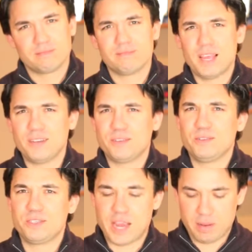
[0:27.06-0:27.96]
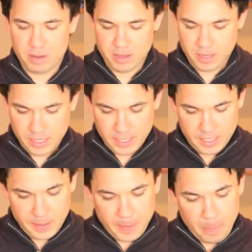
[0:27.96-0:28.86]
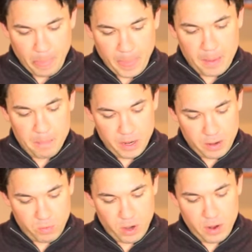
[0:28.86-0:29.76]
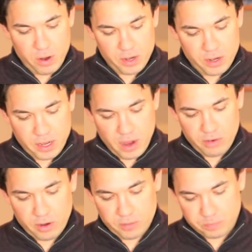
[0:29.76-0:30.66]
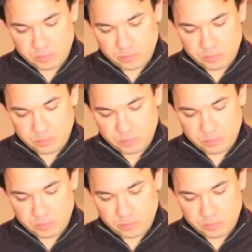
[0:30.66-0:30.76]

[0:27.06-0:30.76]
Not too shabby. But what I wanted to cover